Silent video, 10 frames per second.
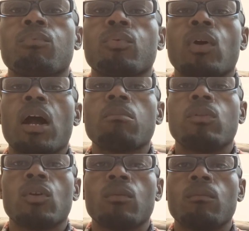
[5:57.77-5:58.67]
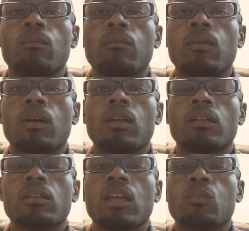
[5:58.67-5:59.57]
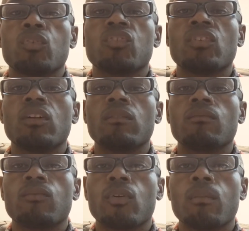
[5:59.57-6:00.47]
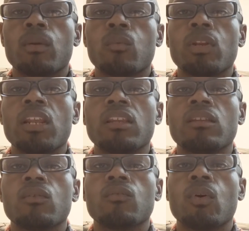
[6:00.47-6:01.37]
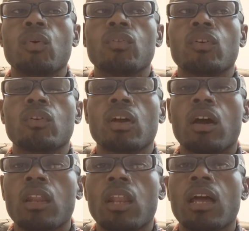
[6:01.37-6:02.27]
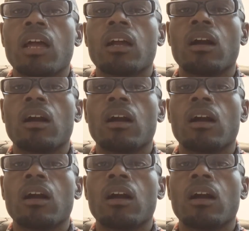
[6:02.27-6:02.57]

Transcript: problem that resulting from it. We need to focus on the underlying